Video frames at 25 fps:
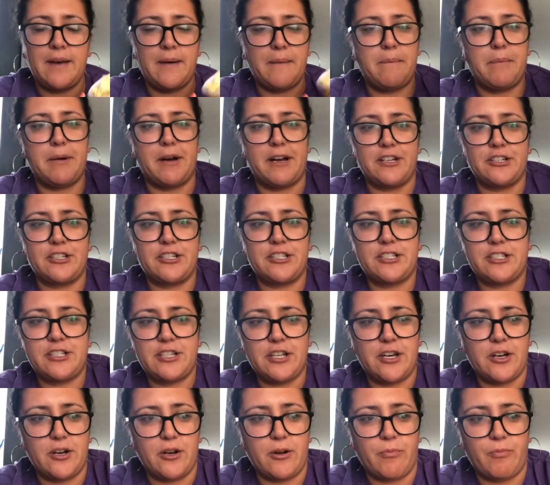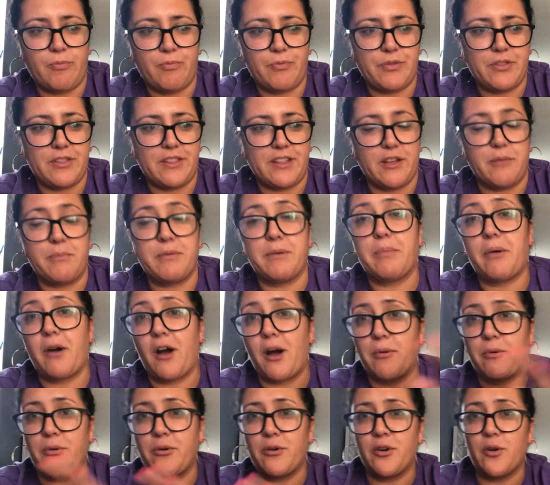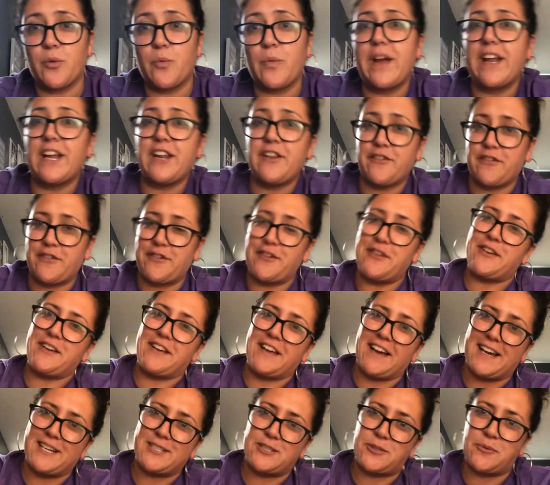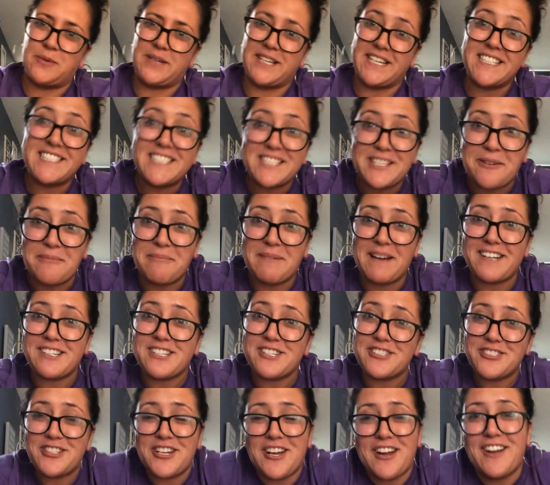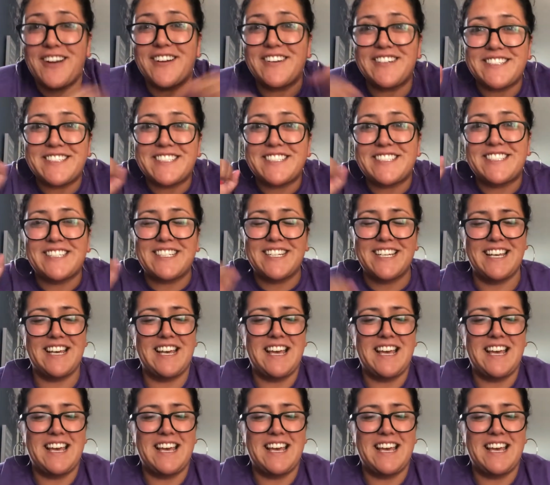But just know there'll be popcorn waiting for you guys when we get to come back to church.